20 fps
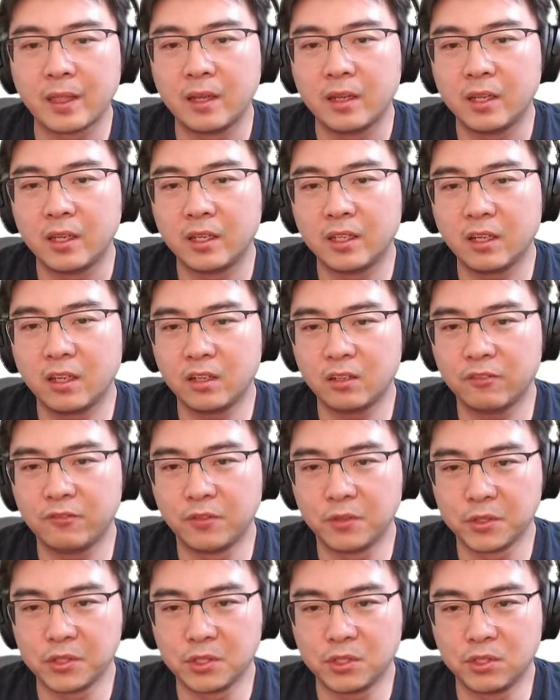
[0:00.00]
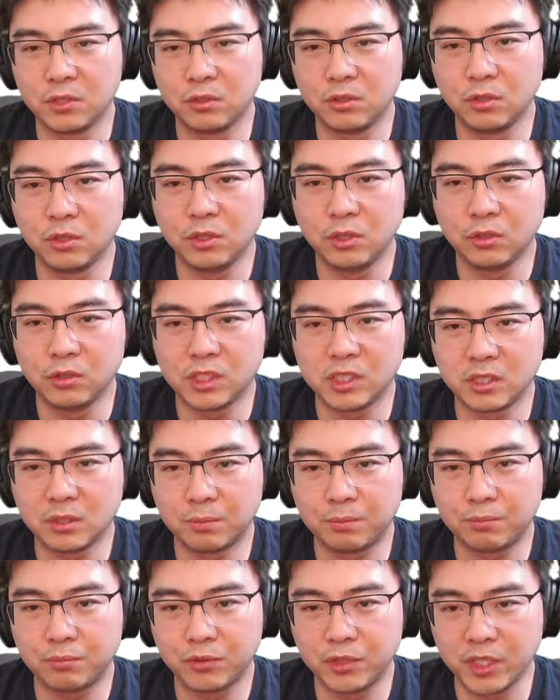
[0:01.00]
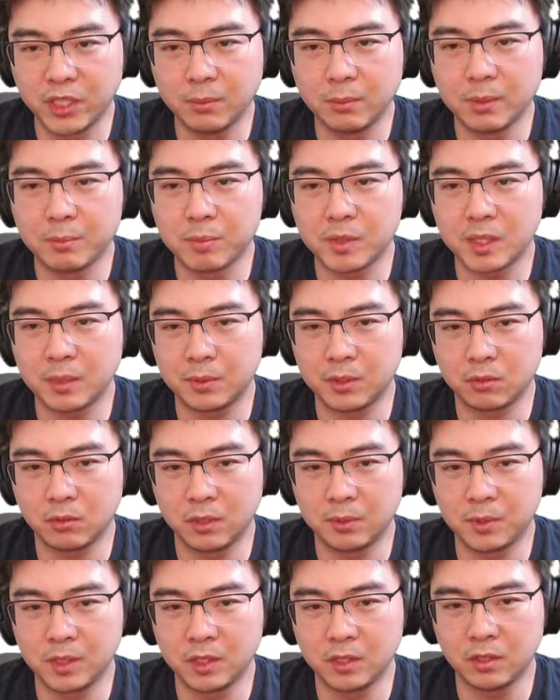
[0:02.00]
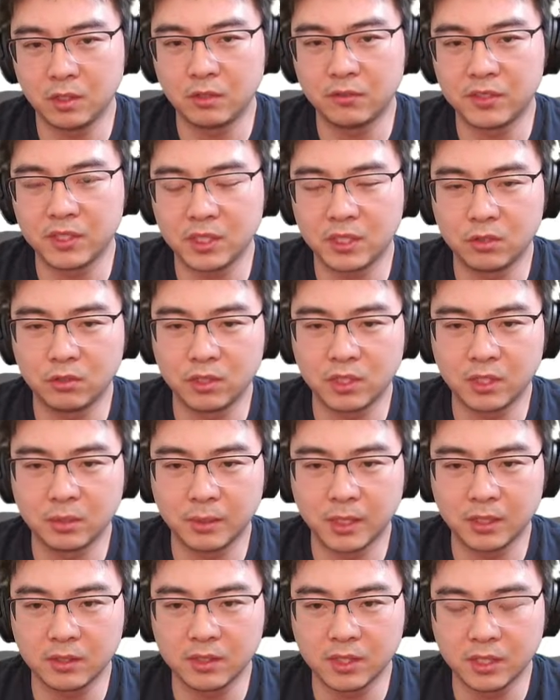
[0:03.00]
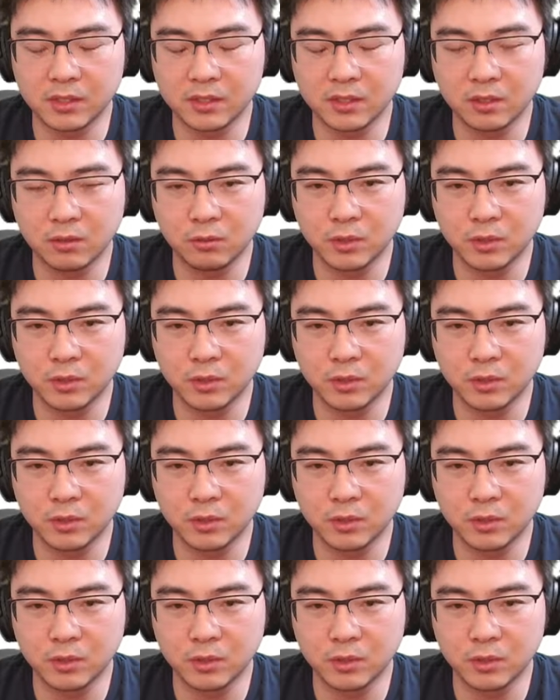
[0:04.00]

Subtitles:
it kind of forces you to use the premium subscription of Security Command Center,